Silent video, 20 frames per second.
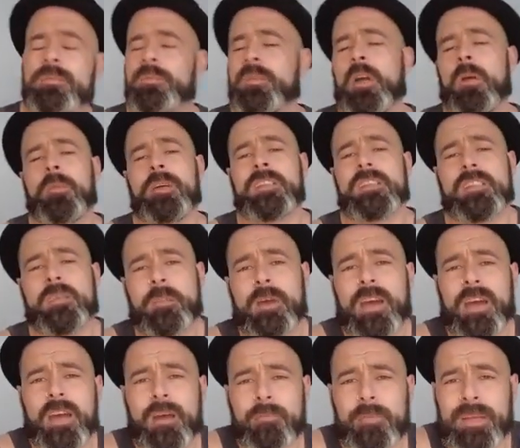comments
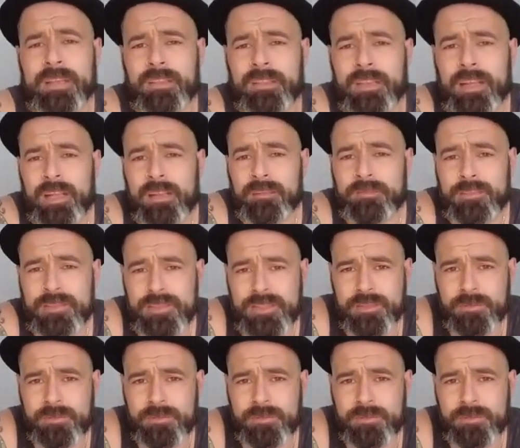about her mental health and